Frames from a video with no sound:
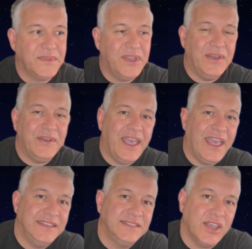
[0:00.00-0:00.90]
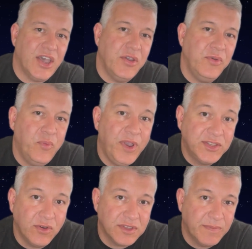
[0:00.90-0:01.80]
Okay, so we
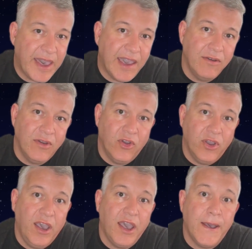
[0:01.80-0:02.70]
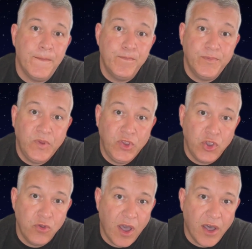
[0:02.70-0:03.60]
talked about
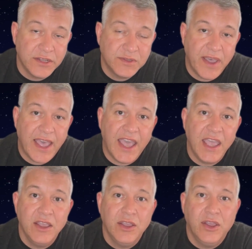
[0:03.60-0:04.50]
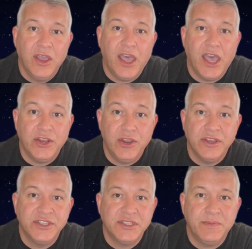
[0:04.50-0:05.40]
new hardware, new
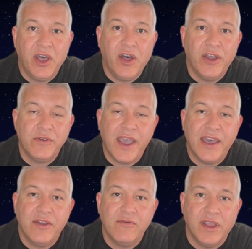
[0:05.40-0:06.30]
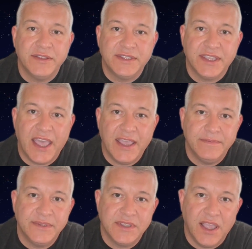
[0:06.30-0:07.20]
legitimate hardware that runs the
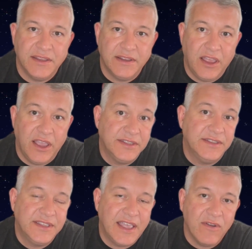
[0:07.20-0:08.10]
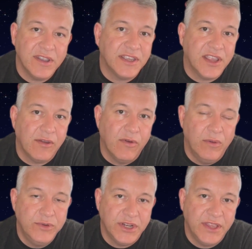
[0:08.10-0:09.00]
games under license. There is another
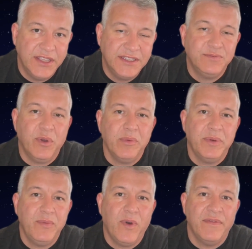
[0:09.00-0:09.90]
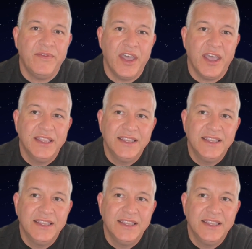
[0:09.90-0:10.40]
option, and this is probably one that